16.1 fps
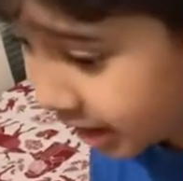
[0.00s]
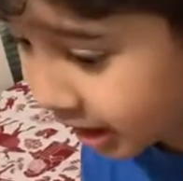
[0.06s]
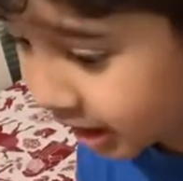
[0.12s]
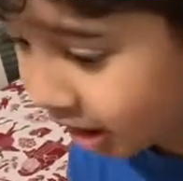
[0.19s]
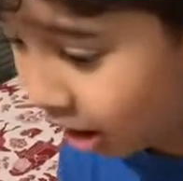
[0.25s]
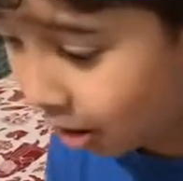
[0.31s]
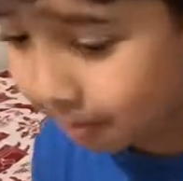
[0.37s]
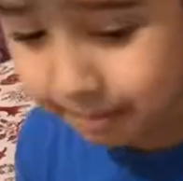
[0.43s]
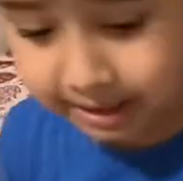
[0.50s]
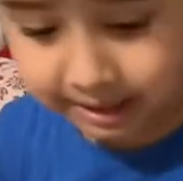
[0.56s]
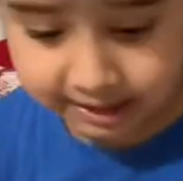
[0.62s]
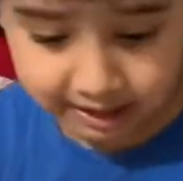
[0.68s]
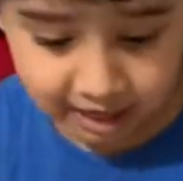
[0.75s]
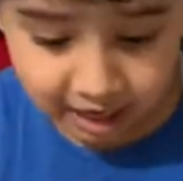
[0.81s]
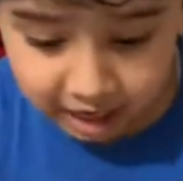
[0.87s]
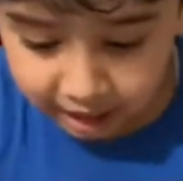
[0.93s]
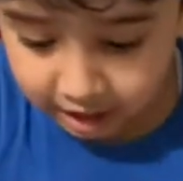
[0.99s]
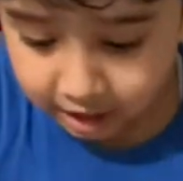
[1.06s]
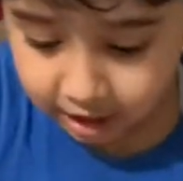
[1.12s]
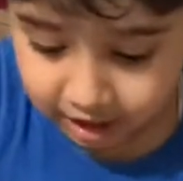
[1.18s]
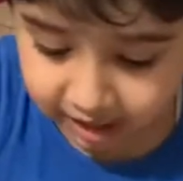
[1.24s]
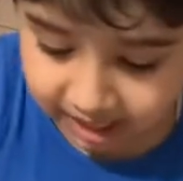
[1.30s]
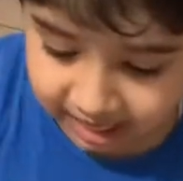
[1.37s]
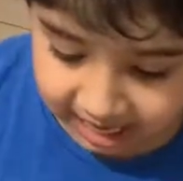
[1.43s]
can't be 10.
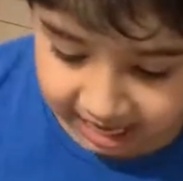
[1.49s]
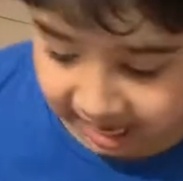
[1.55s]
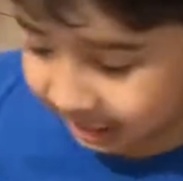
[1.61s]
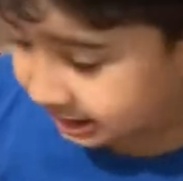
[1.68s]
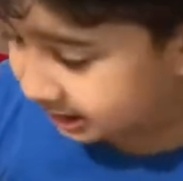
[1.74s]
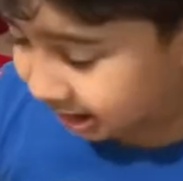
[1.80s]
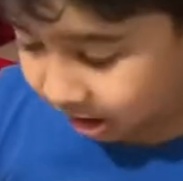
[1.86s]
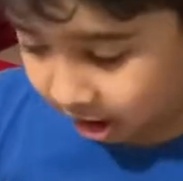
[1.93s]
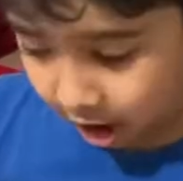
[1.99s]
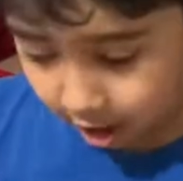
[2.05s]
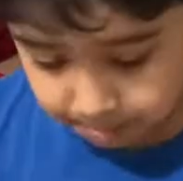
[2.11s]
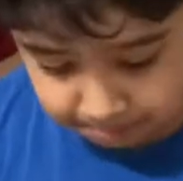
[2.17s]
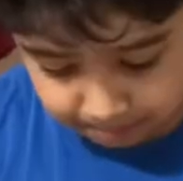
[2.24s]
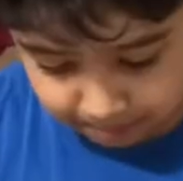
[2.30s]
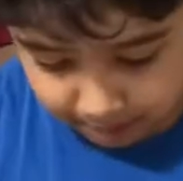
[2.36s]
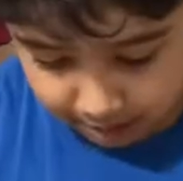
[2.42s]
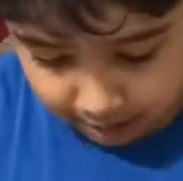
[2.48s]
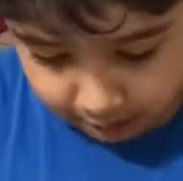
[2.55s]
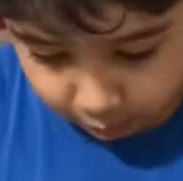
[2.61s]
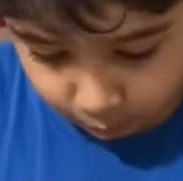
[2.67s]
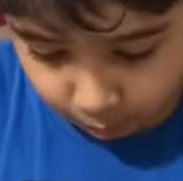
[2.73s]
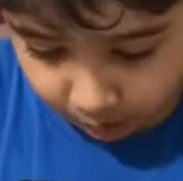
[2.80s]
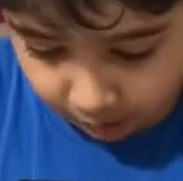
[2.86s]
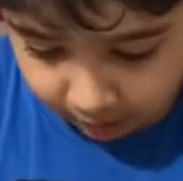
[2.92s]
Like, X can't,
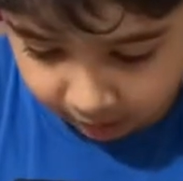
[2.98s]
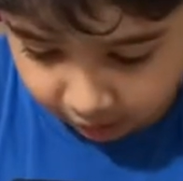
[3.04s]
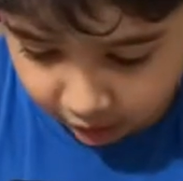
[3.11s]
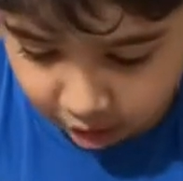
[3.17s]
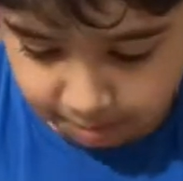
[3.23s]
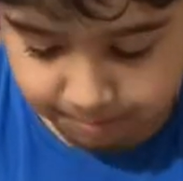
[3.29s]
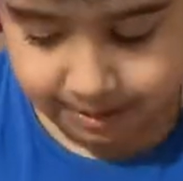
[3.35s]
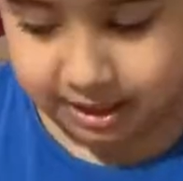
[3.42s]
Y can't be 10.